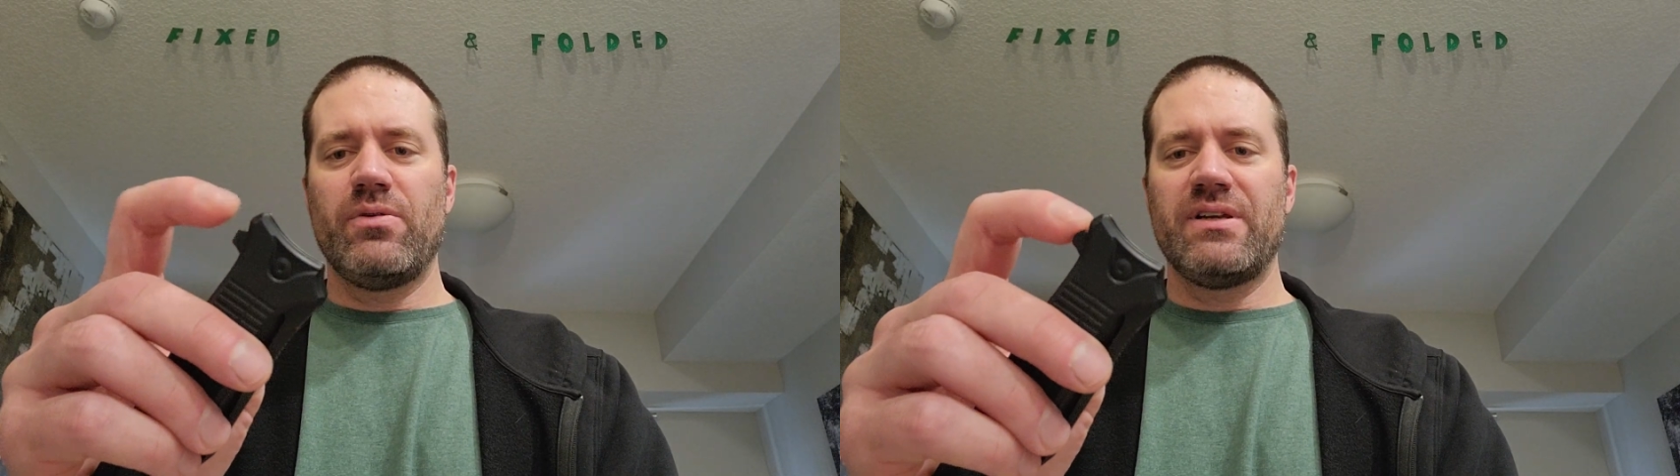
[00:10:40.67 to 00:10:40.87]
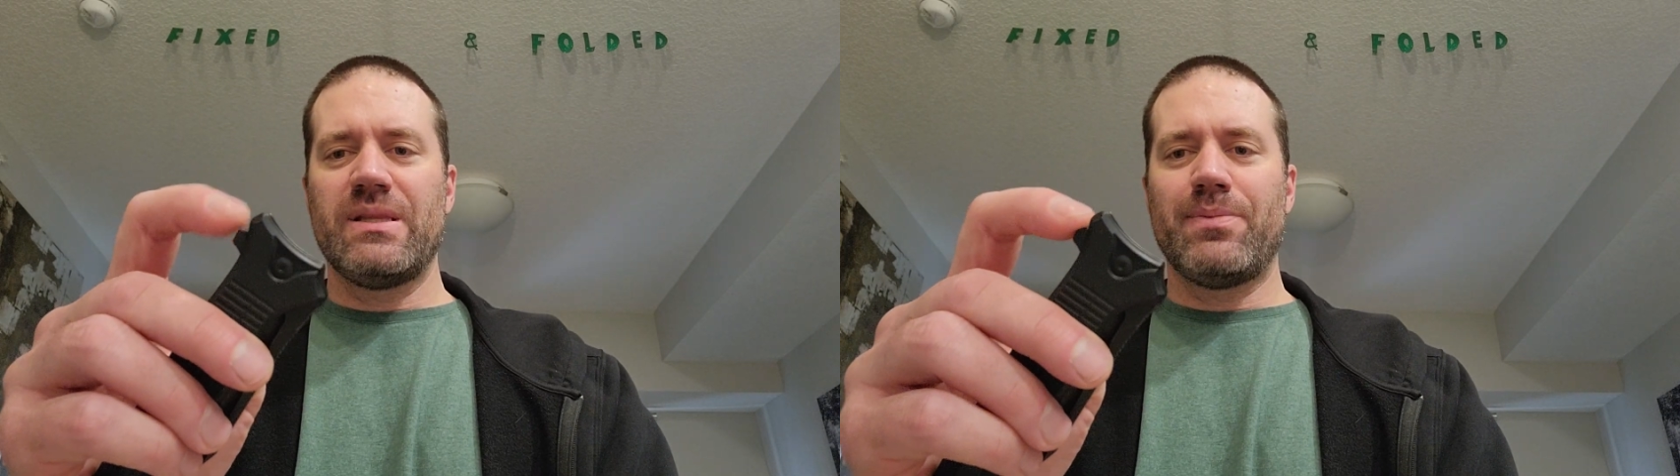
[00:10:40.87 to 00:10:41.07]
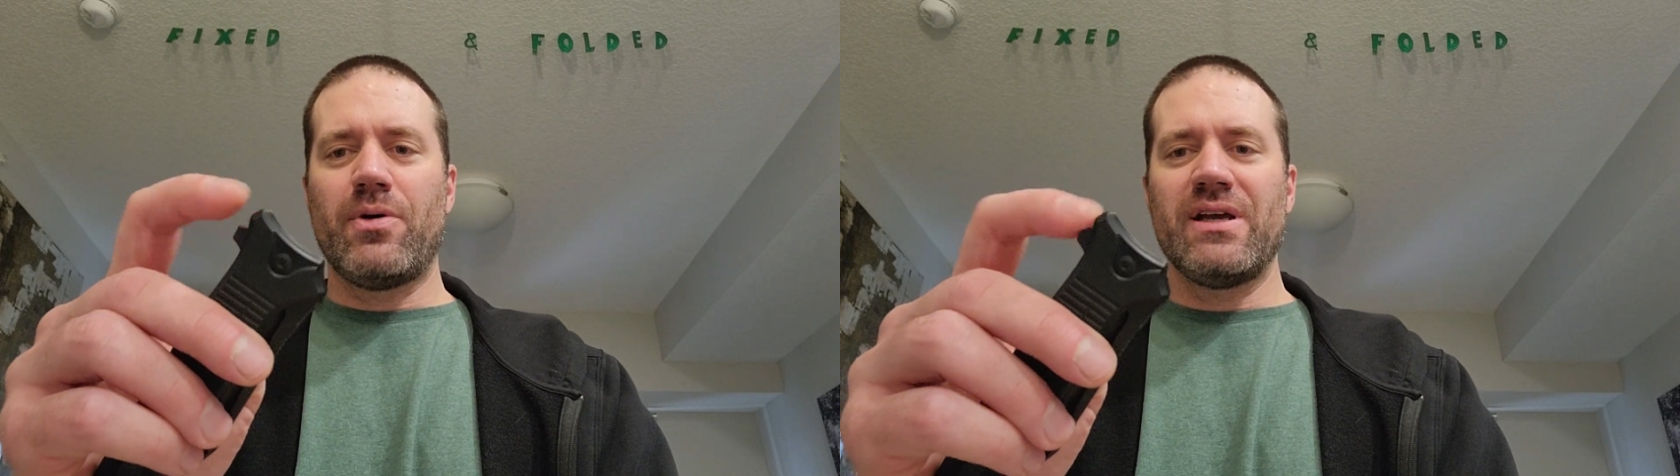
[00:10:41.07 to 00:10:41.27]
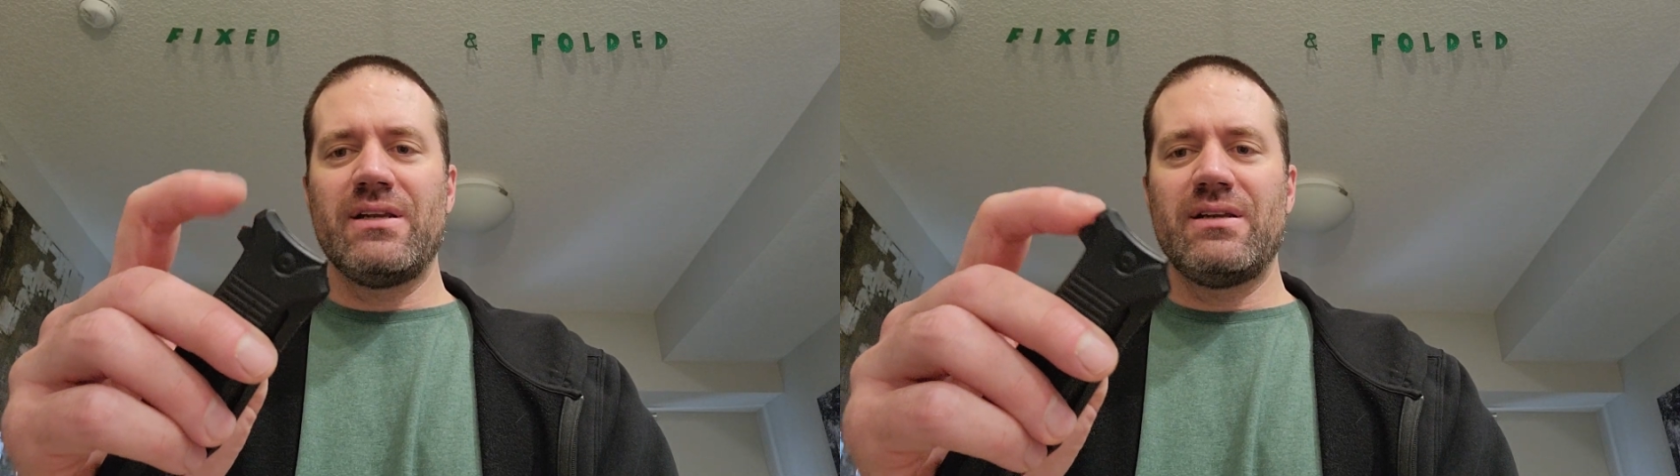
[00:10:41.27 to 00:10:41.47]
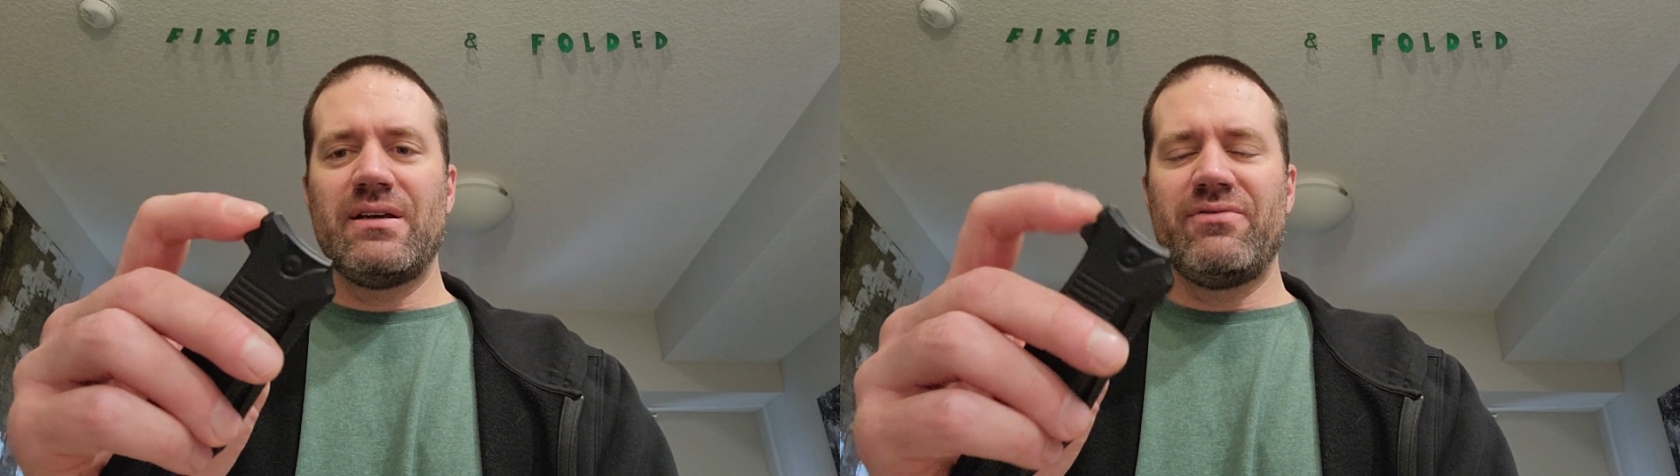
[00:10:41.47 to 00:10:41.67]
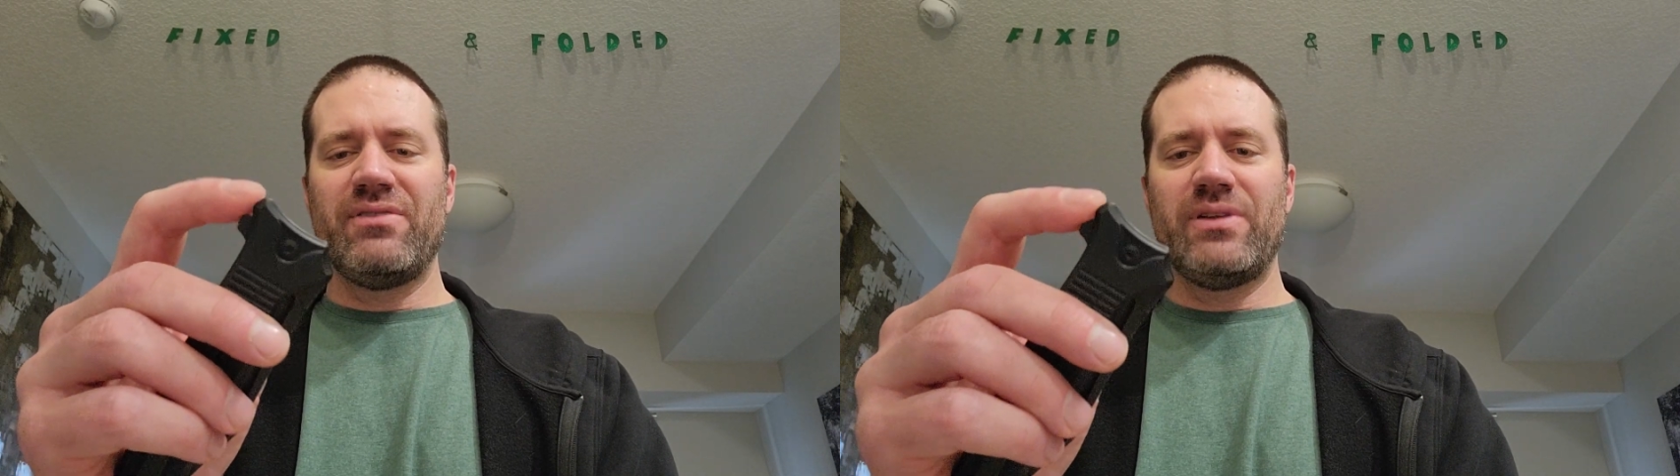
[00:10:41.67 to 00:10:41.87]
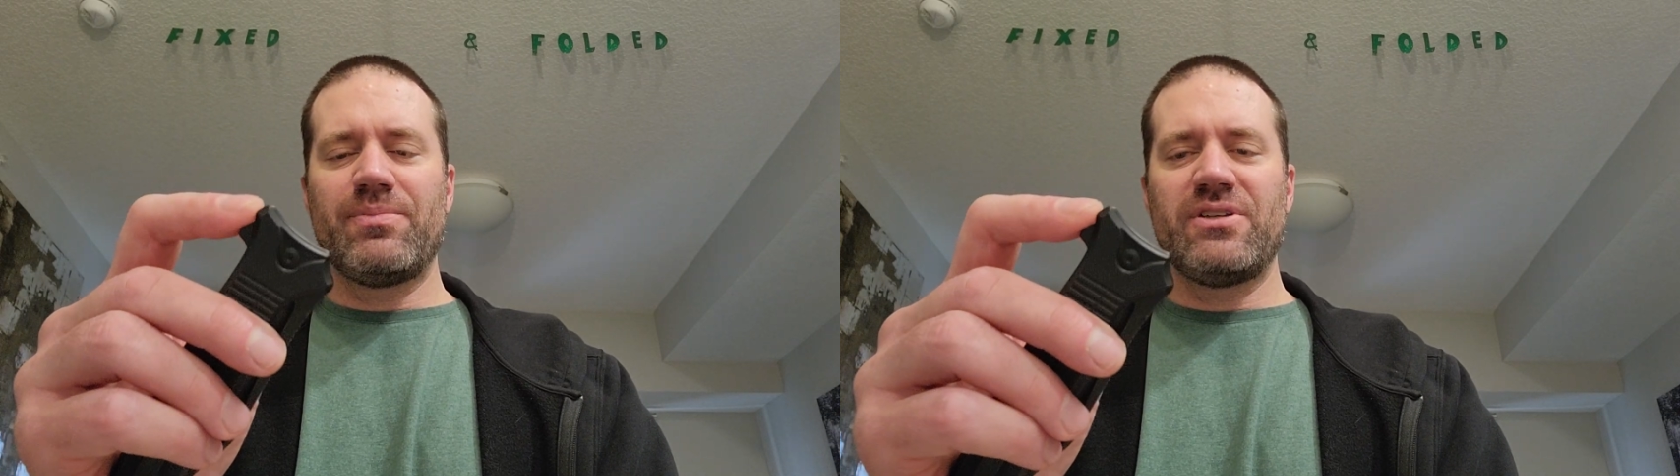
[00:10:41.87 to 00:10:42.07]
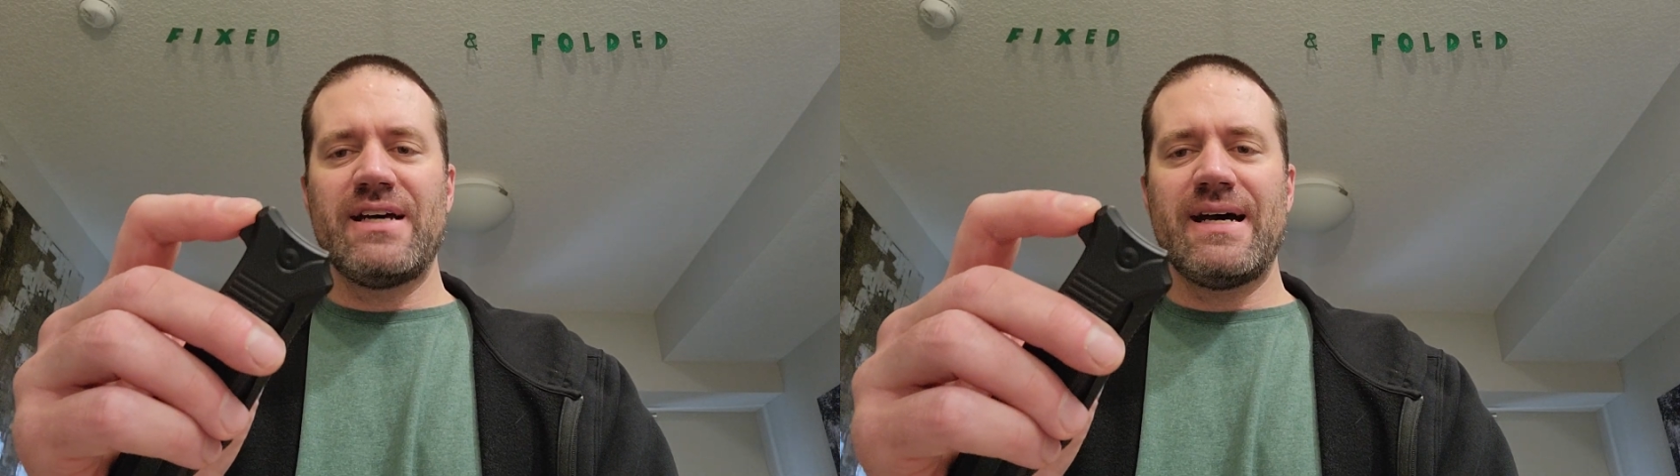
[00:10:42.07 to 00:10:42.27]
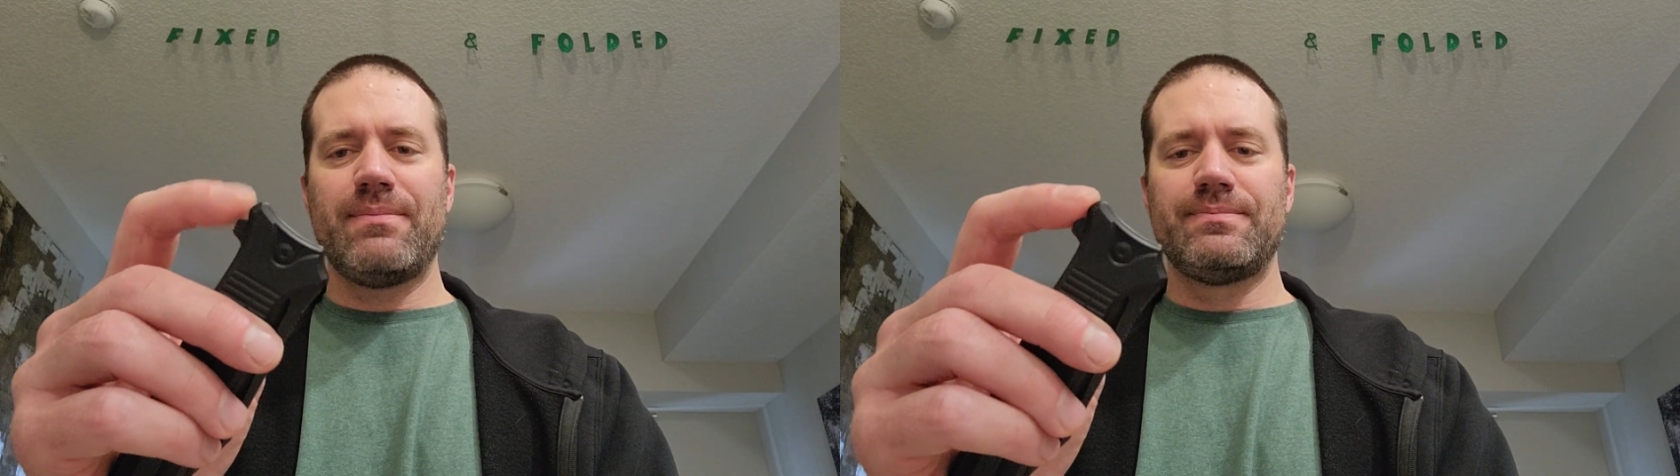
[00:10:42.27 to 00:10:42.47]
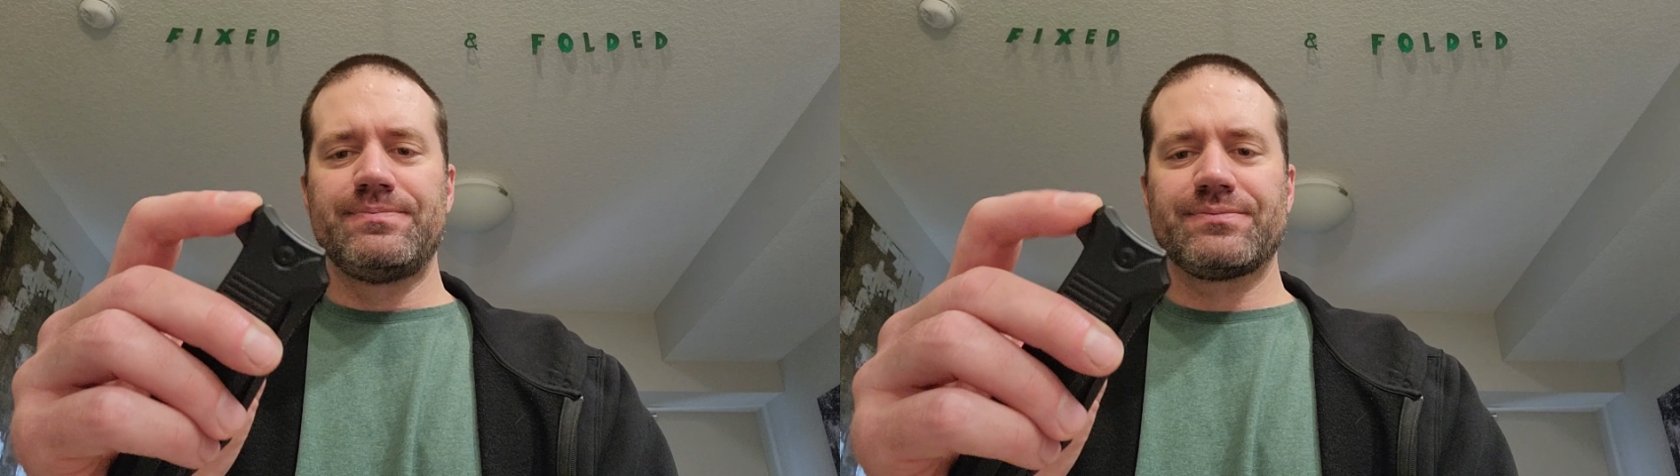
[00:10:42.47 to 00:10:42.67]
into the point of the flipper tab